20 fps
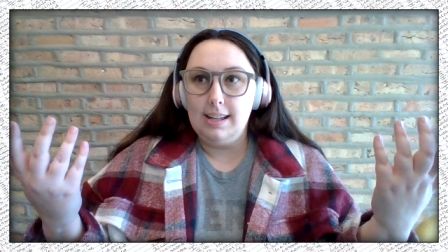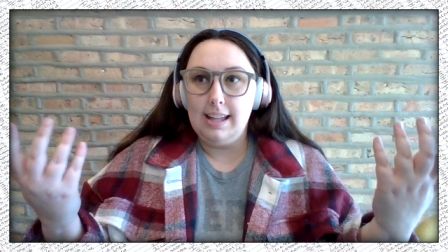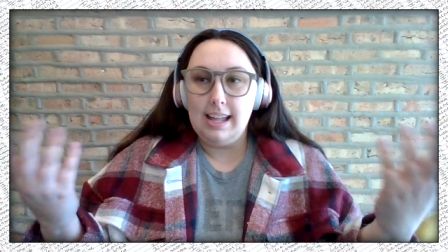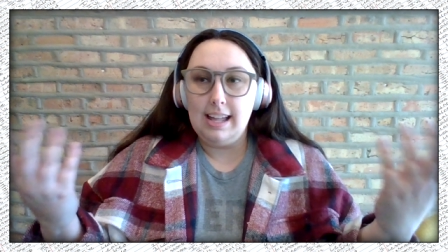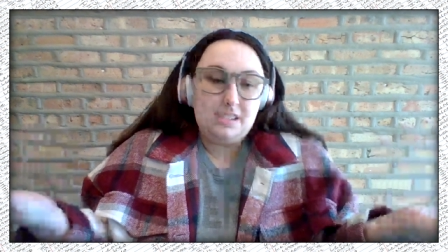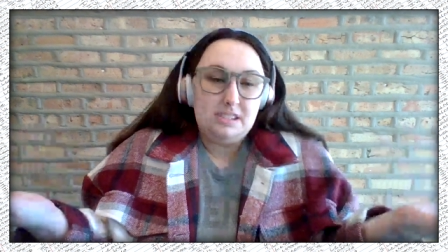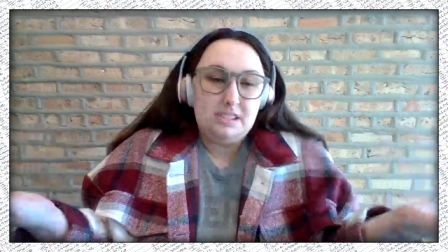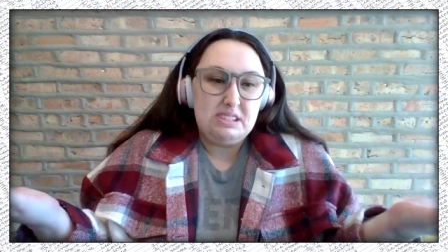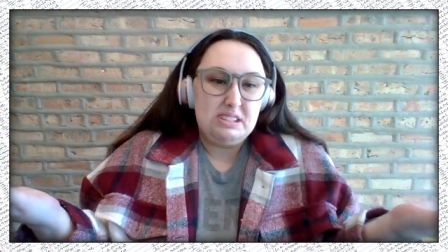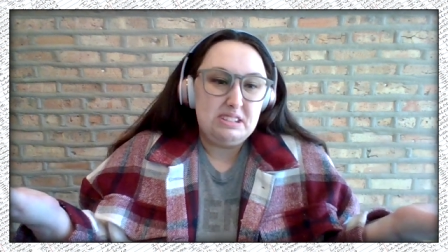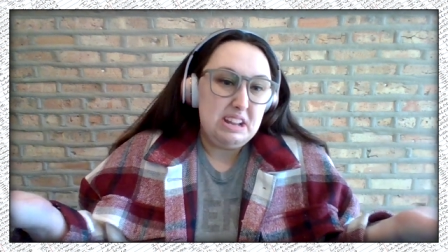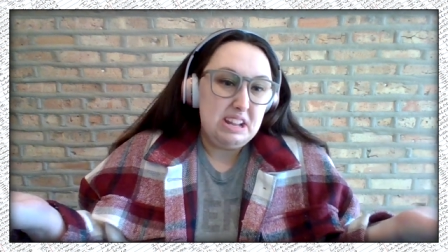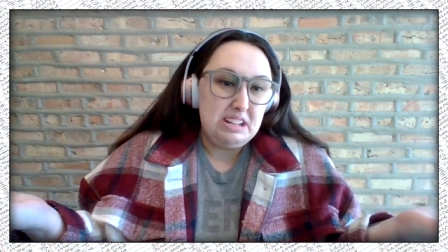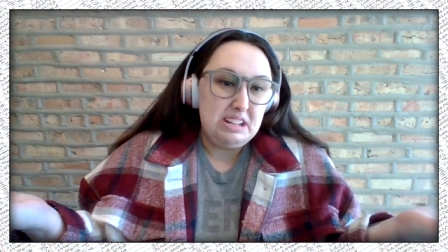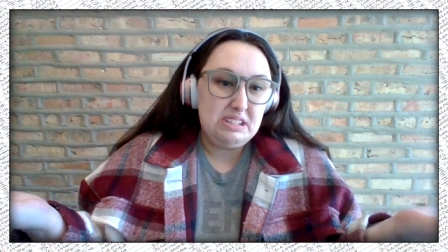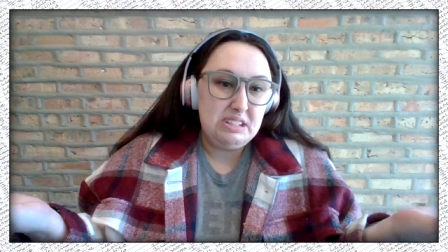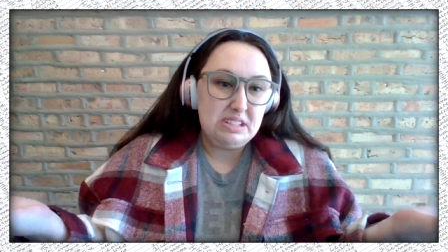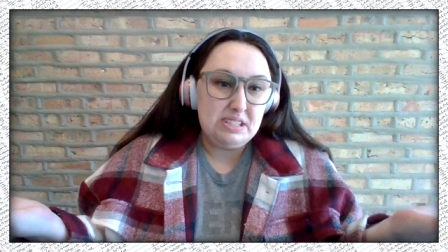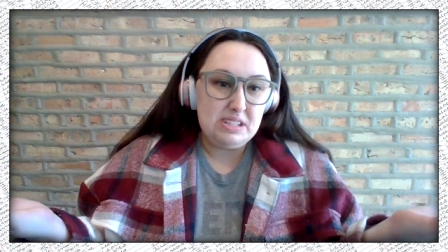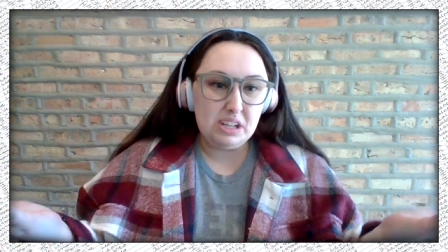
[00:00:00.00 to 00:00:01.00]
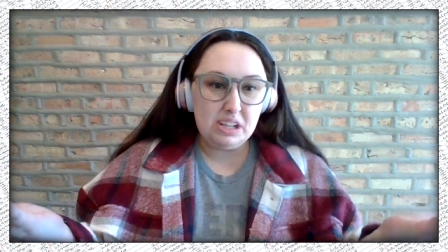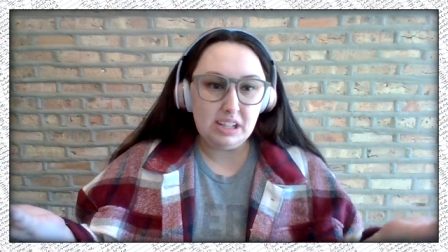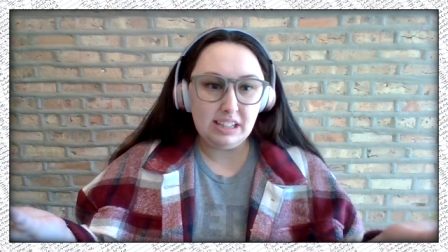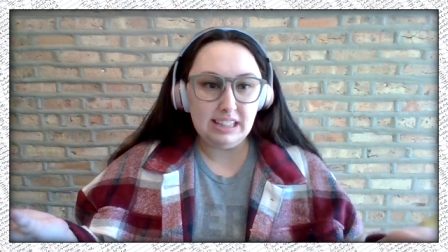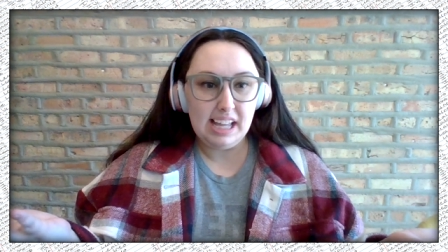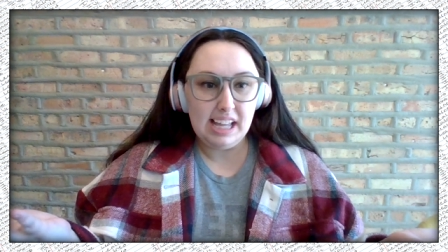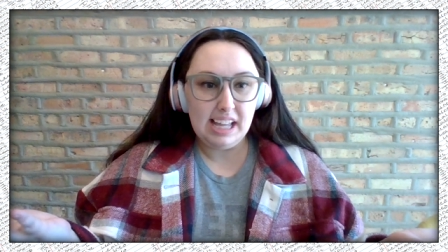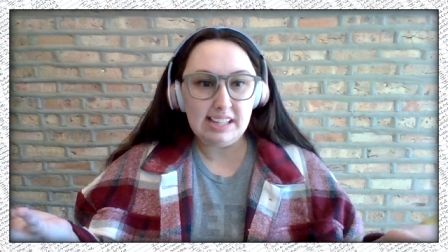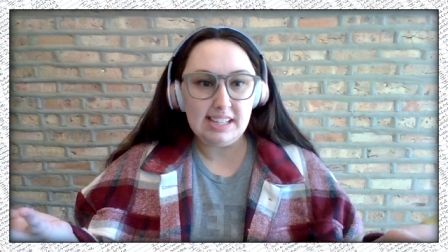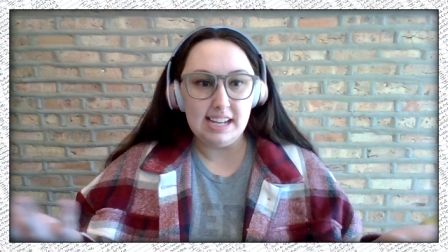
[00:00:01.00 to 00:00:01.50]
That's it's just a
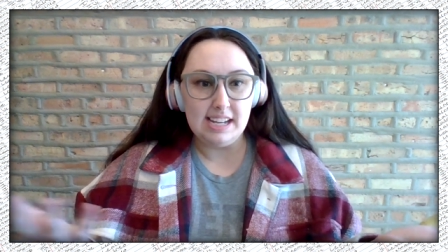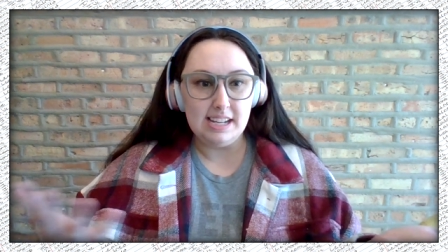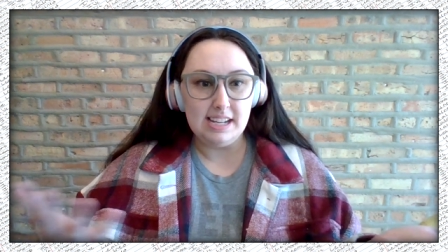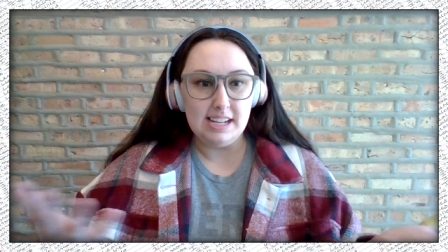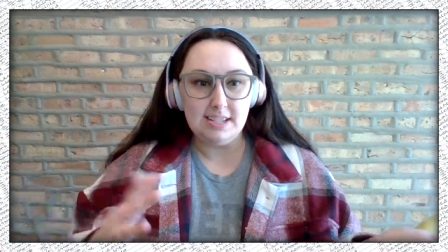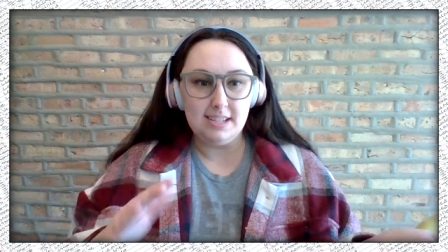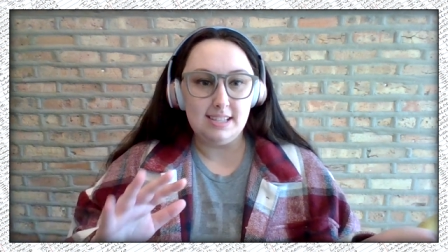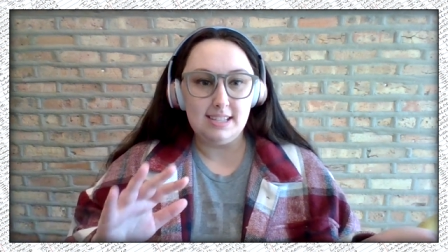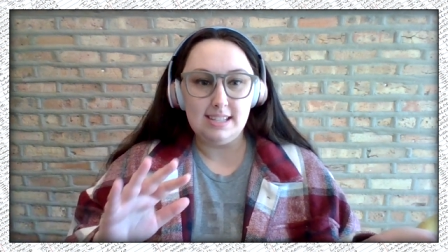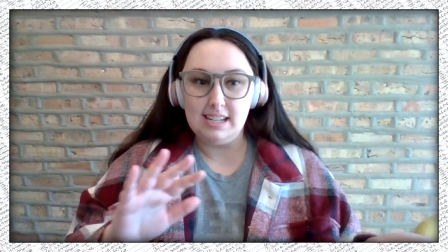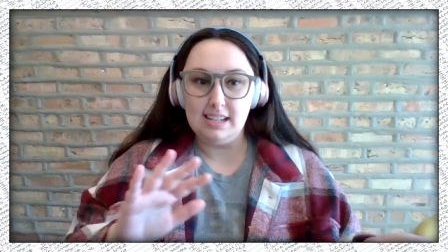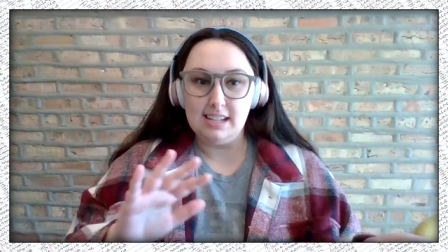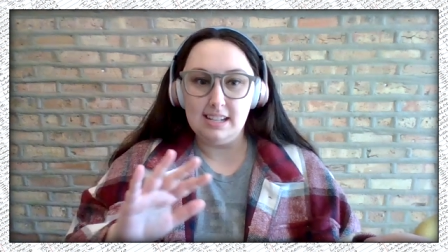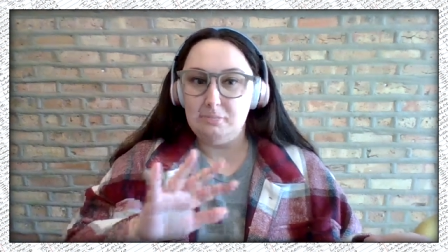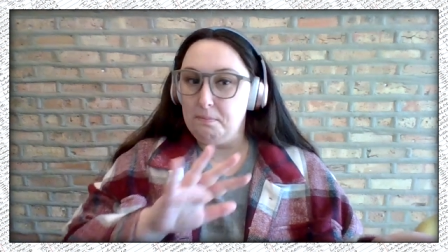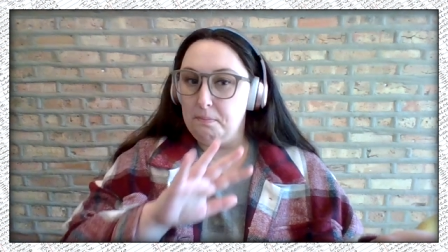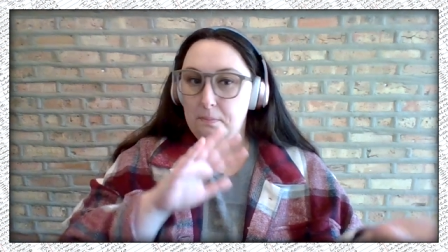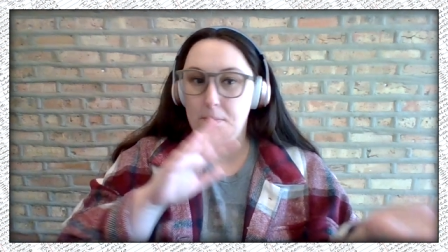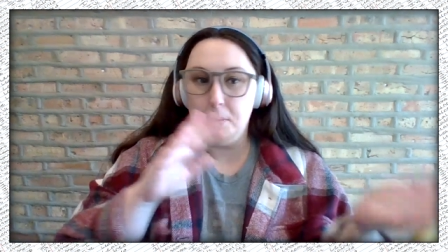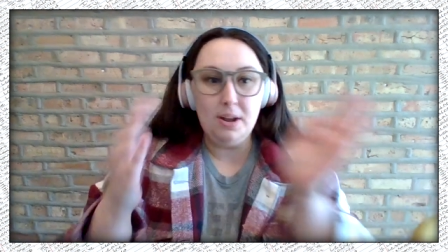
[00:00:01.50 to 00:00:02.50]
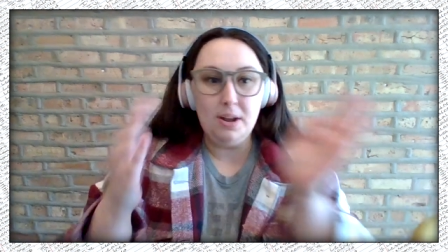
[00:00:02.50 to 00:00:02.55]
good lesson. It's just to